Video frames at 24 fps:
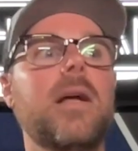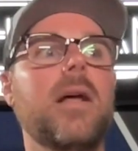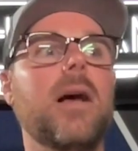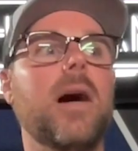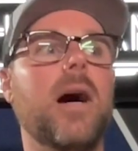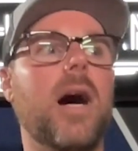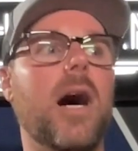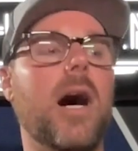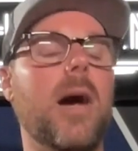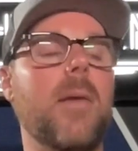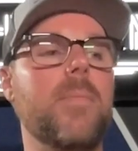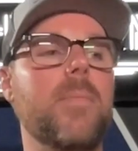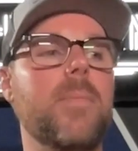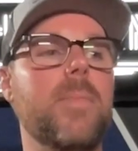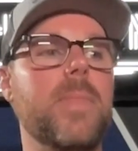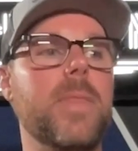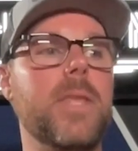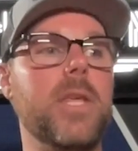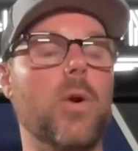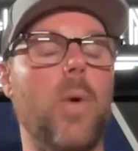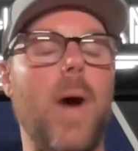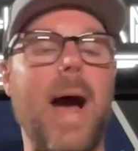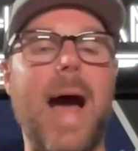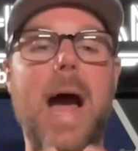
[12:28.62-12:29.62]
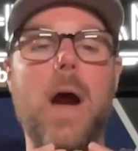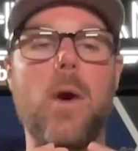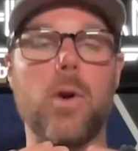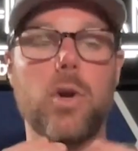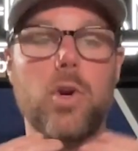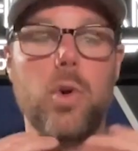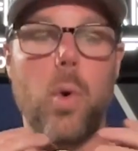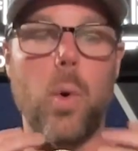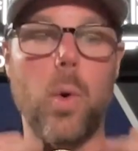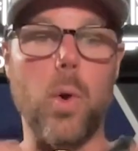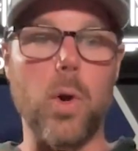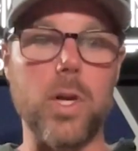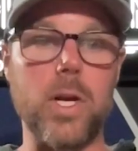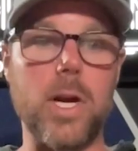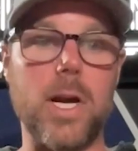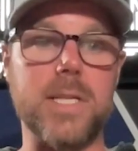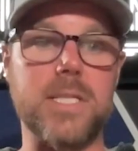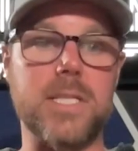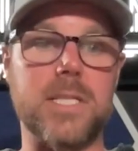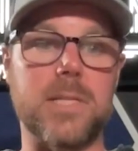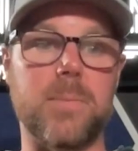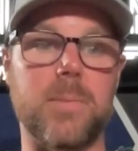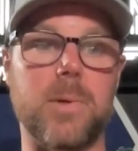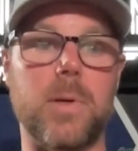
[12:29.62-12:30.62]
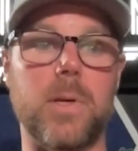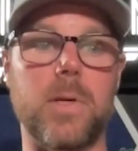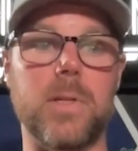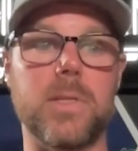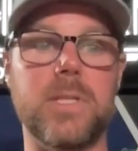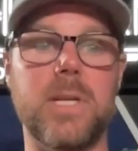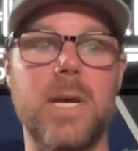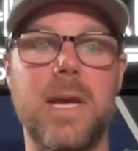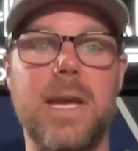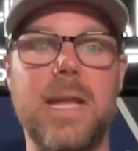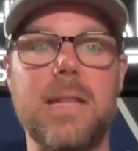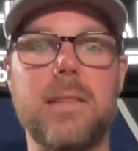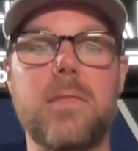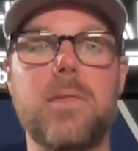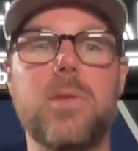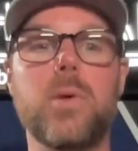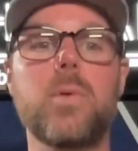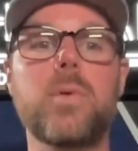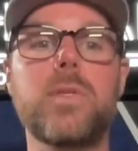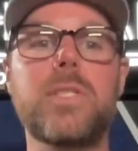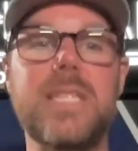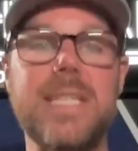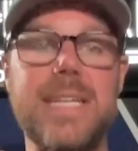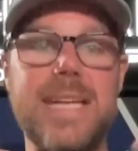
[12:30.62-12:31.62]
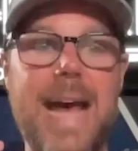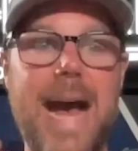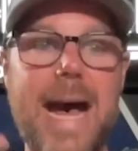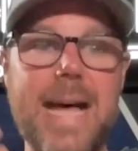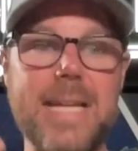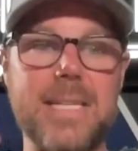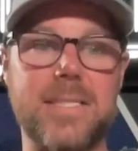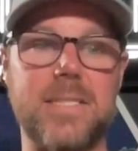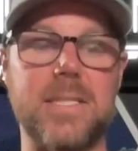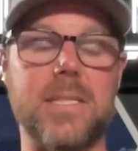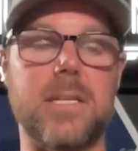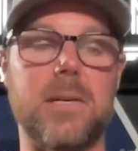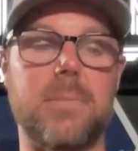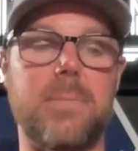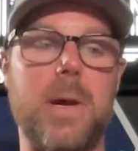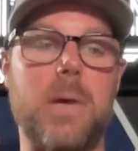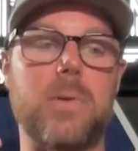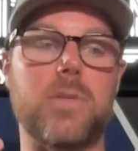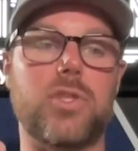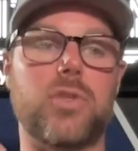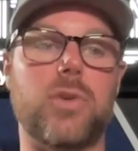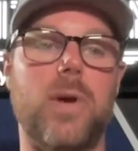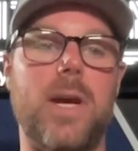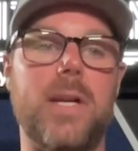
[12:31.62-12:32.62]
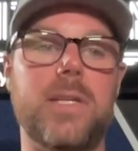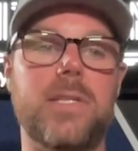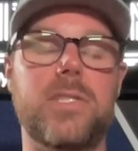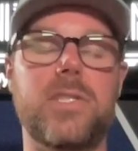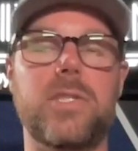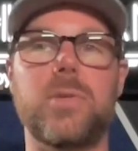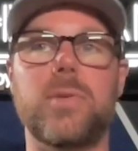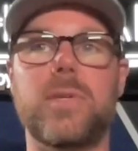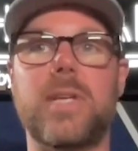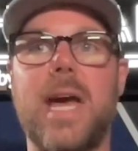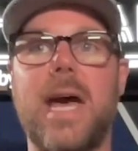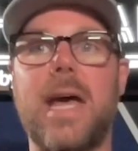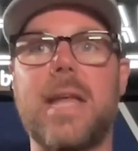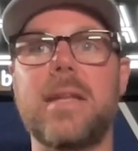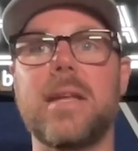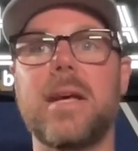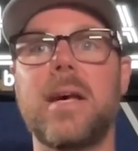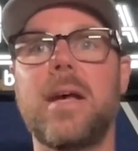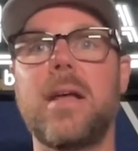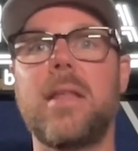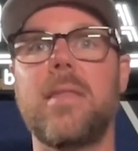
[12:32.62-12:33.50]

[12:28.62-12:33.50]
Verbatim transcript: um, you know our core customers enthusiastic about trying to get